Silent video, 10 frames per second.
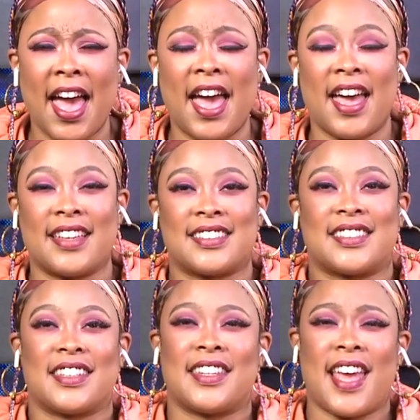Yes.
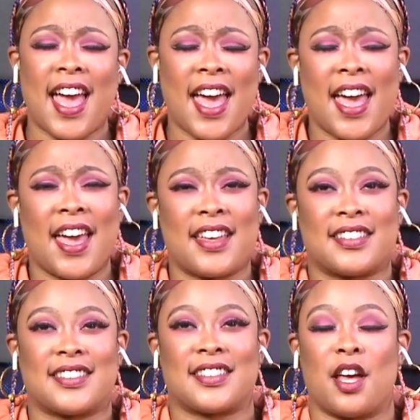Yes.
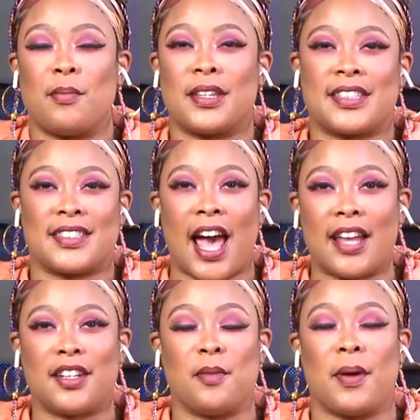yes. I'm
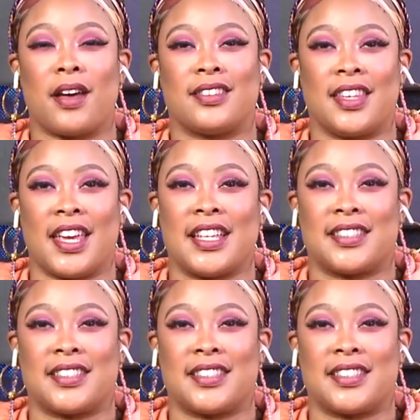excited about but this.